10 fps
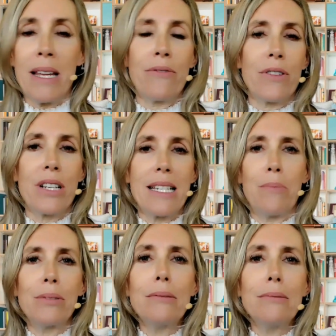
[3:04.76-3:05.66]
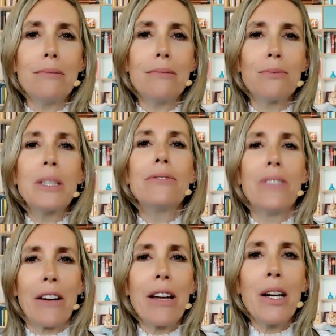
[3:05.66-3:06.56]
for example, will
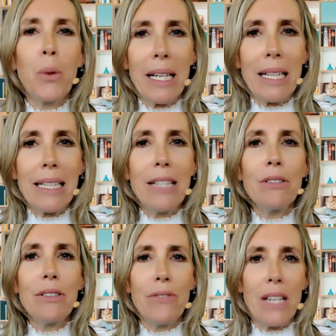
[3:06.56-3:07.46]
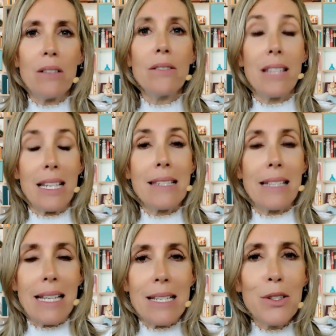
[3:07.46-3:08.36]
very quickly reveal this
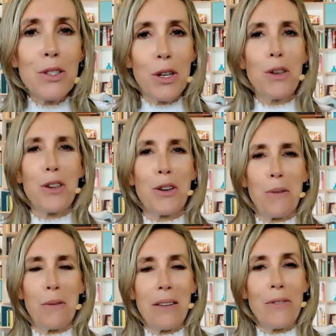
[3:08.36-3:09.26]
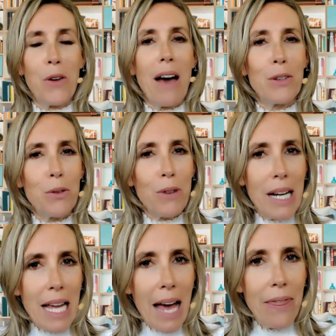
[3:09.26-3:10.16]
lesson to you if you haven't
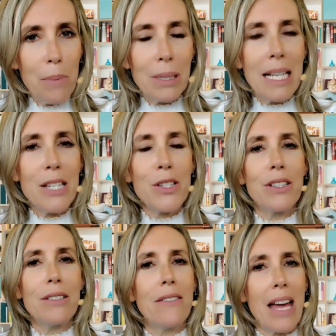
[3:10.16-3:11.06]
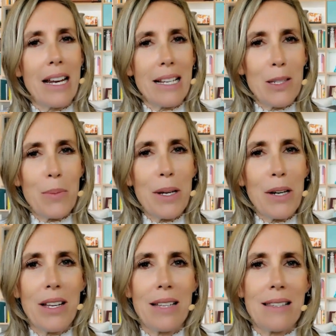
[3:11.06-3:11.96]
already had the pleasure of that
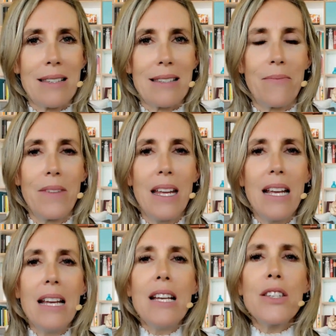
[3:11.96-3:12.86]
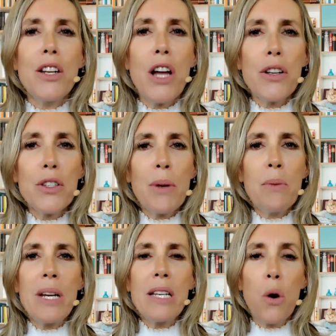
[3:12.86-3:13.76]
experience. So notice
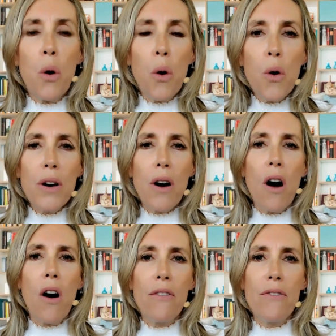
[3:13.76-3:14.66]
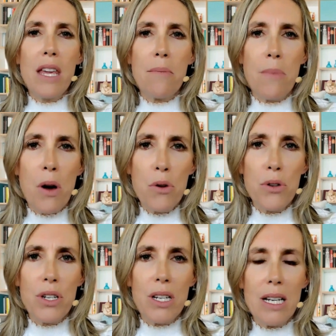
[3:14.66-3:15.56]
when we talk of the
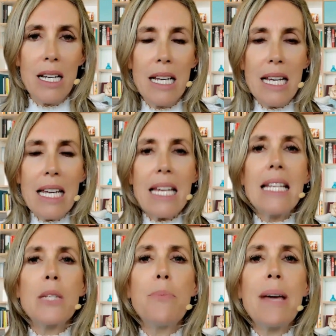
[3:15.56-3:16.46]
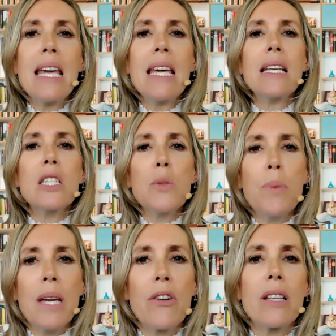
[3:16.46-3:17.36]
emotion, it's being
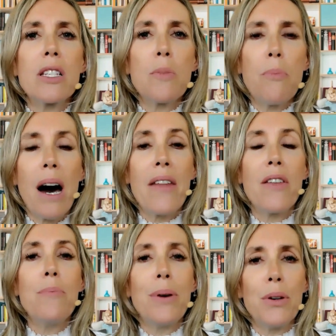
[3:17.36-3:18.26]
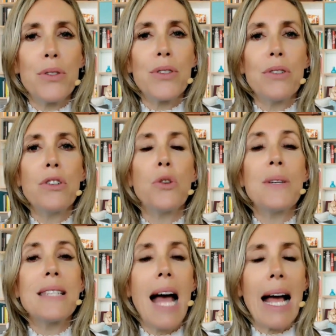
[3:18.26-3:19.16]
experienced by the person who
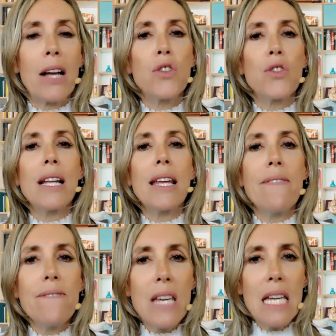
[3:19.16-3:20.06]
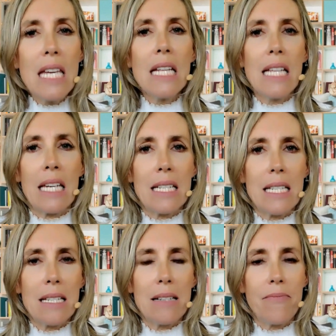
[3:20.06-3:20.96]
is actually feeling
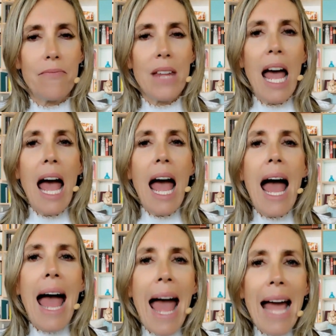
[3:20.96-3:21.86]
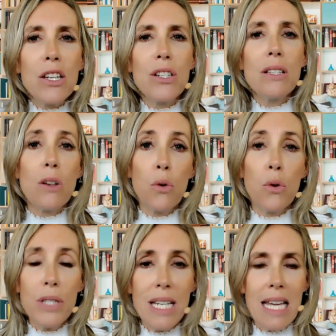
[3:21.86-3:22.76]
it. Actions
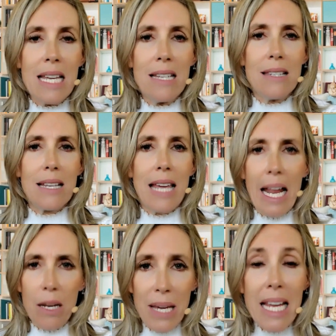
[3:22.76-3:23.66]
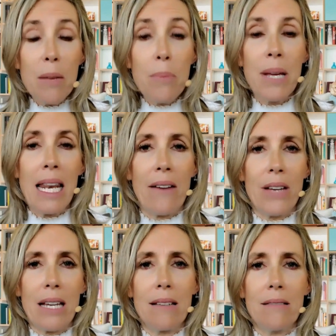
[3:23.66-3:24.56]
or deeds can appear to be
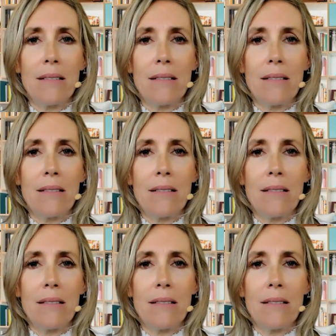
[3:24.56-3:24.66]
loving,